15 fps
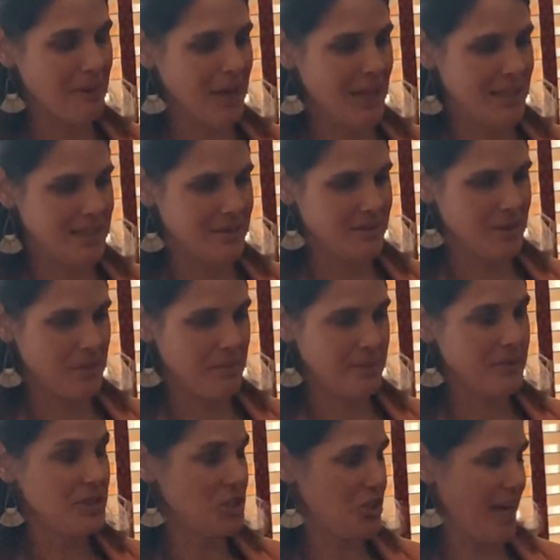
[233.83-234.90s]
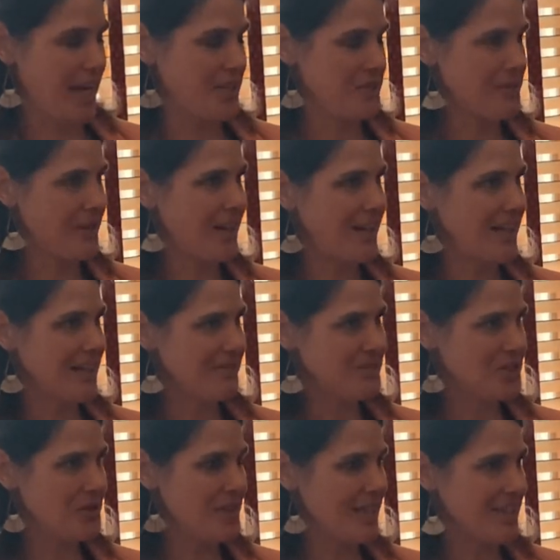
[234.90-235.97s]
in January of
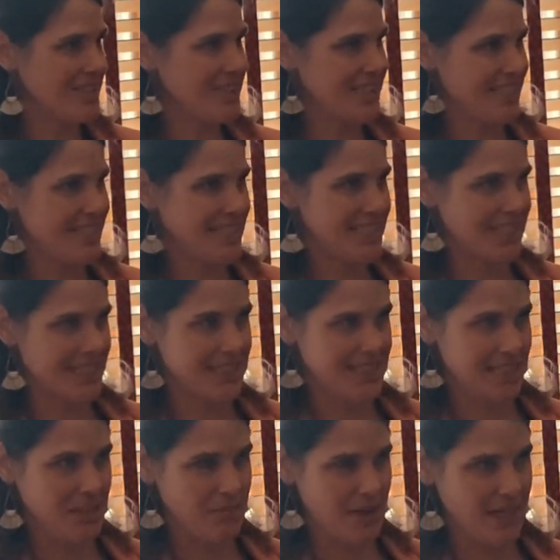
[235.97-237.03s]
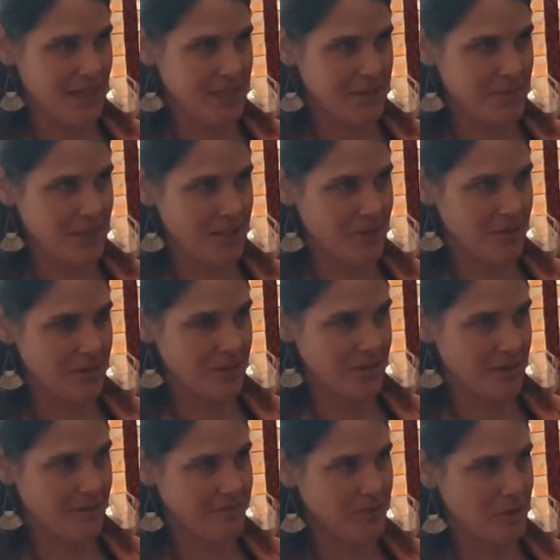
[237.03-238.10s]
2016, my husband goes on
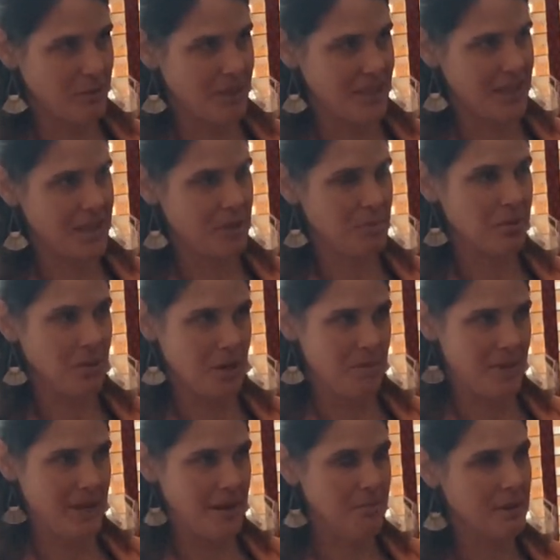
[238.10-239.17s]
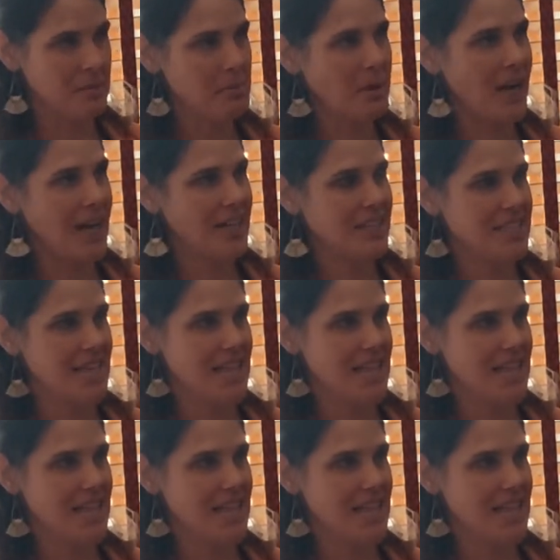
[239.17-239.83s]
a 4-month deployment. But prior to